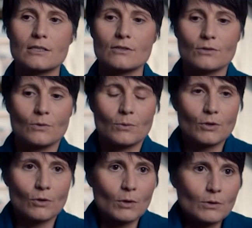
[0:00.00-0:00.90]
And so,
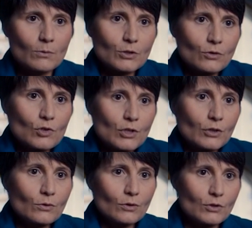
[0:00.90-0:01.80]
you know, what, what you usually
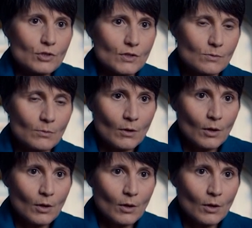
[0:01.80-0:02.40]
do, you would just